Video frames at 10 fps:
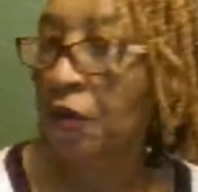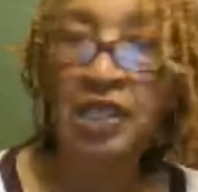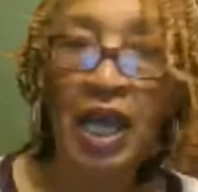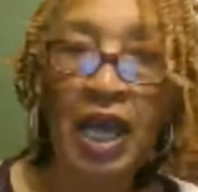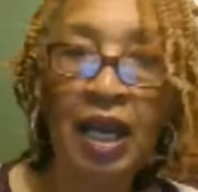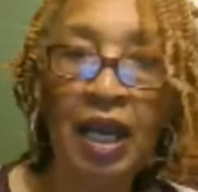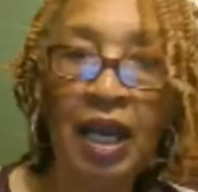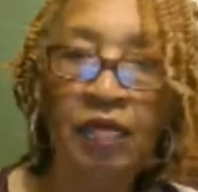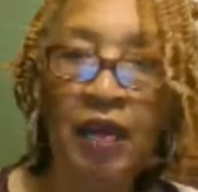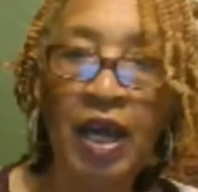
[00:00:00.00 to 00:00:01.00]
I don't want to
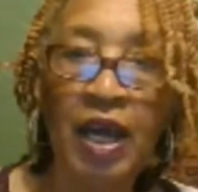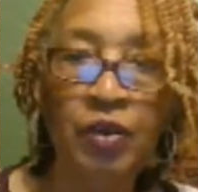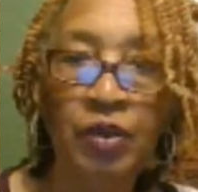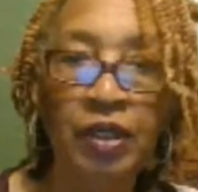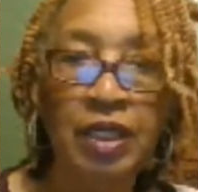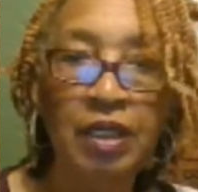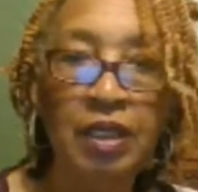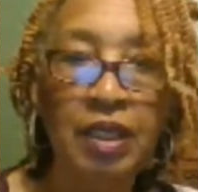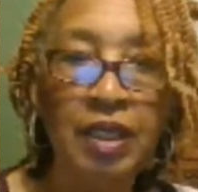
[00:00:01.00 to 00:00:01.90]
leave anybody